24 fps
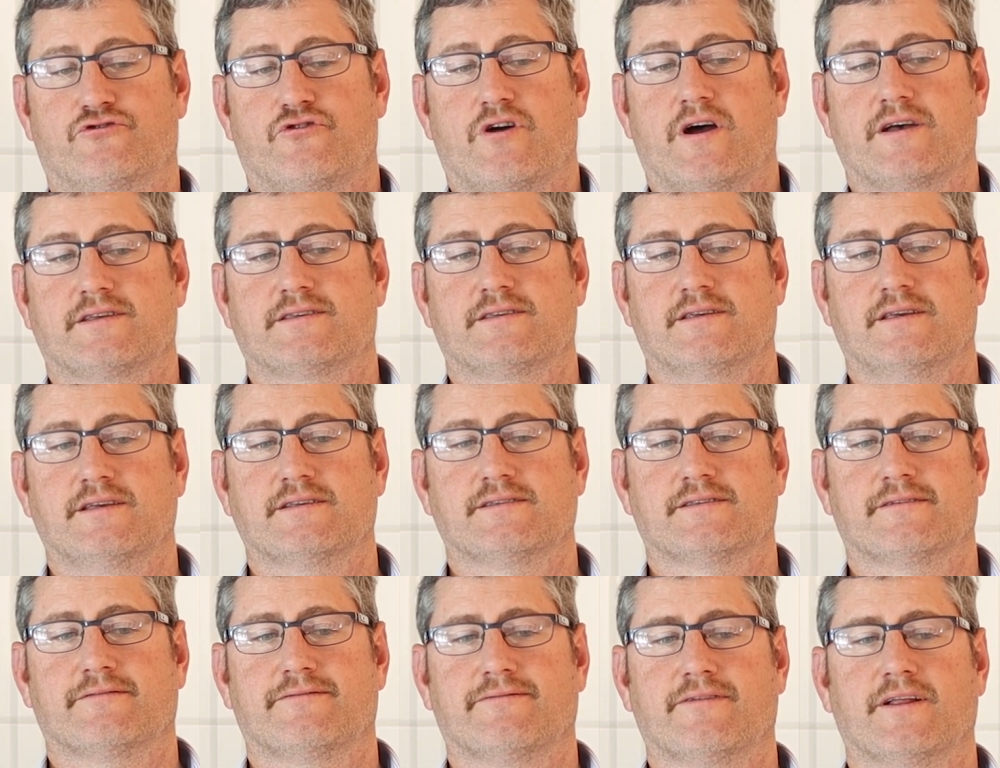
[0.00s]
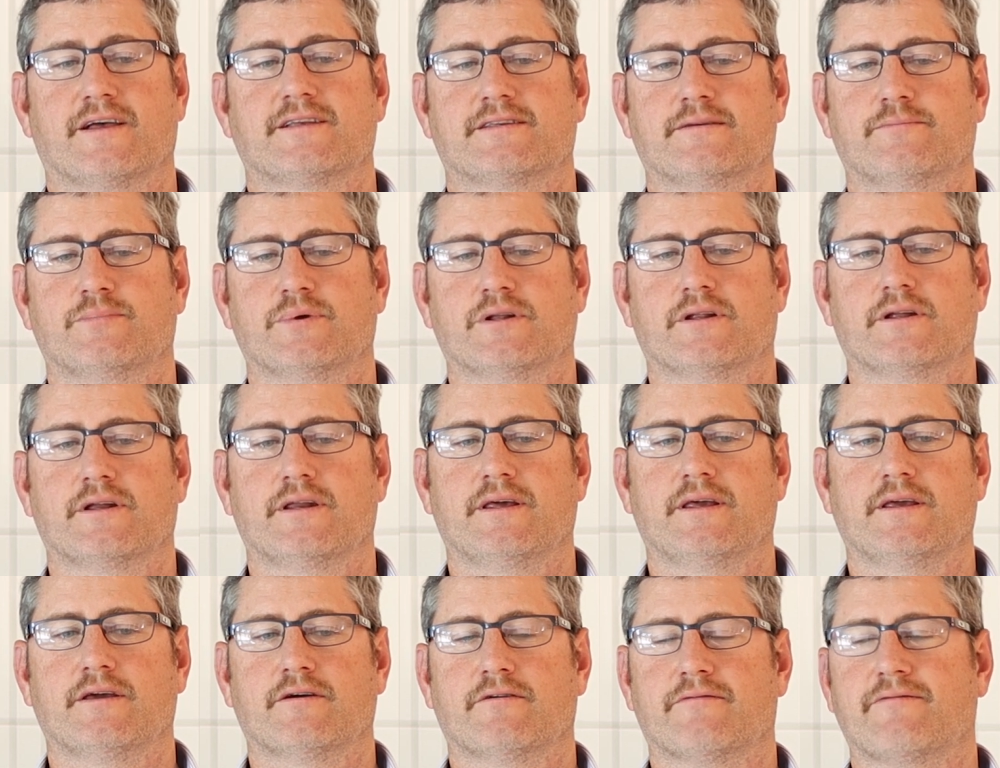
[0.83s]
trust is the
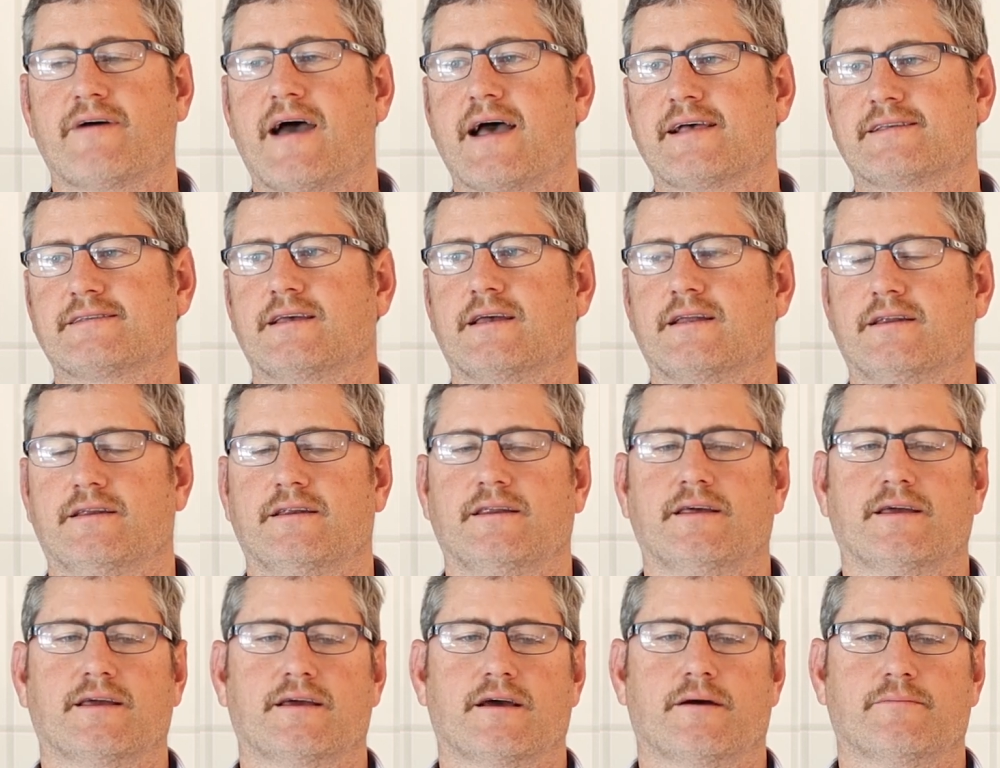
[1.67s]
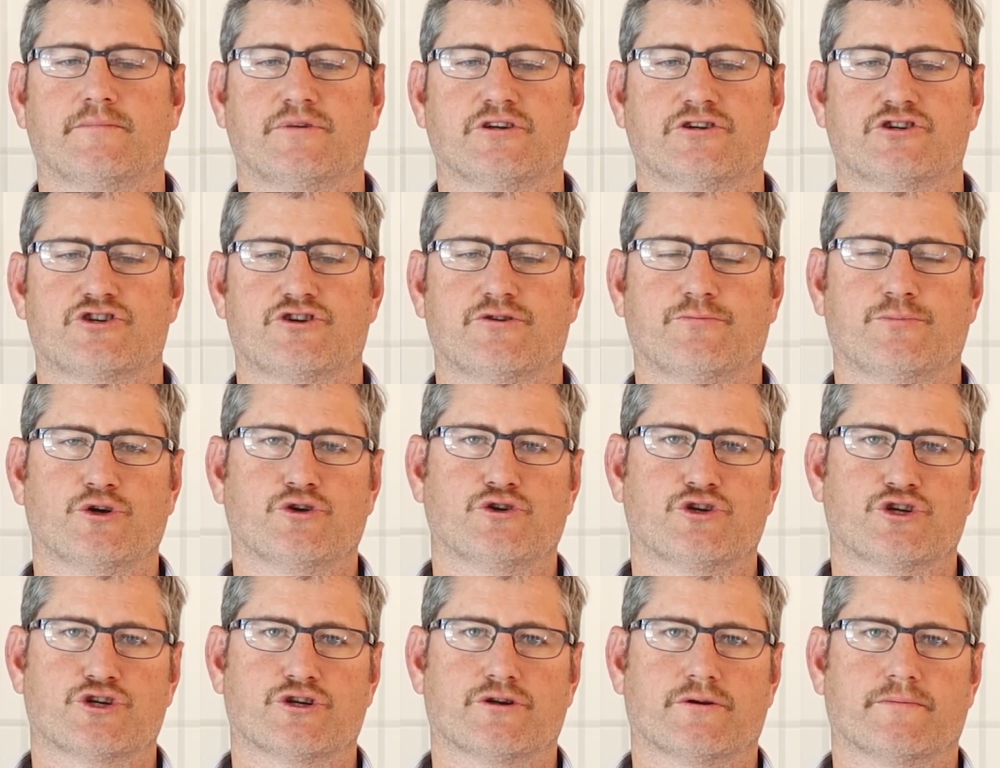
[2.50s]
flexibility of asset and income
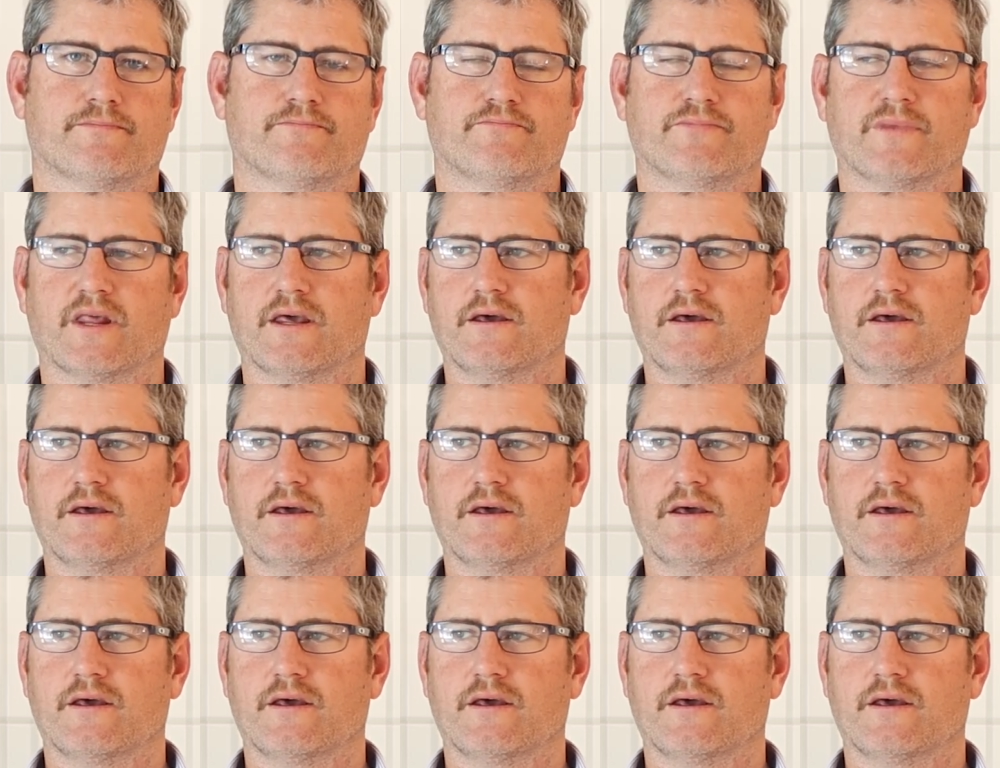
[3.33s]
distribution.